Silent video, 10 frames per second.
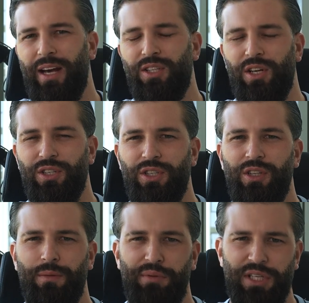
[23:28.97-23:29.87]

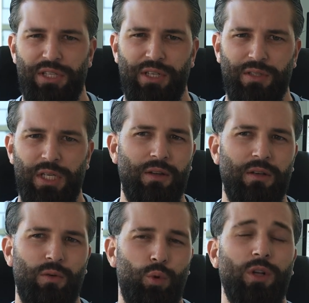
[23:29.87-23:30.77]
ex-Argentinian president, at
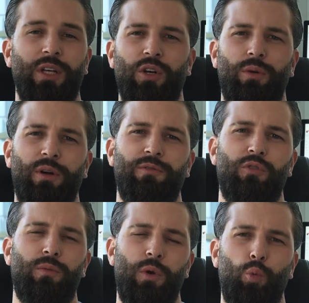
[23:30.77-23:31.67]
the World Economic
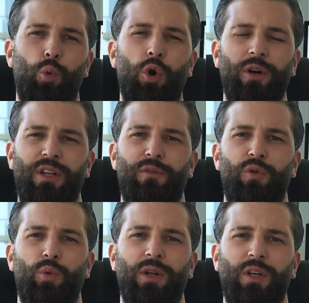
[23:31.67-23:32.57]
Forum and warned
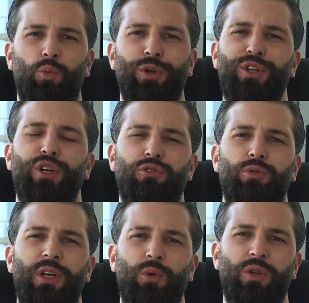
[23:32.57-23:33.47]
everyone that what they're
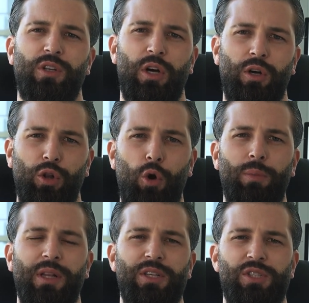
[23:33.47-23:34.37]
doing with their
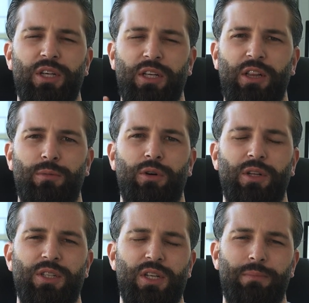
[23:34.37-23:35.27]
globalistic and
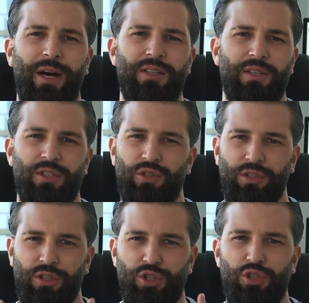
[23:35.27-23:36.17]
liberalistic mindset is going
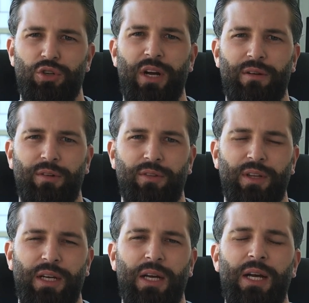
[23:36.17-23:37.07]
to destroy
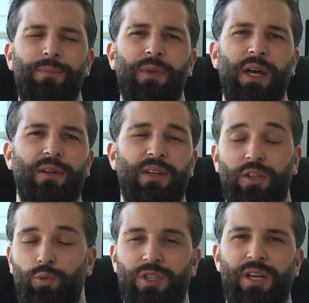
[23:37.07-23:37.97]
everything, and
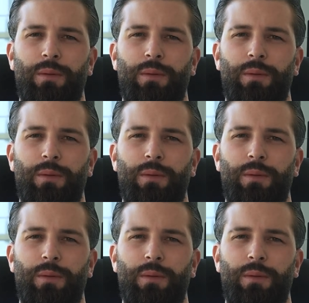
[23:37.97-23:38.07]
that's what's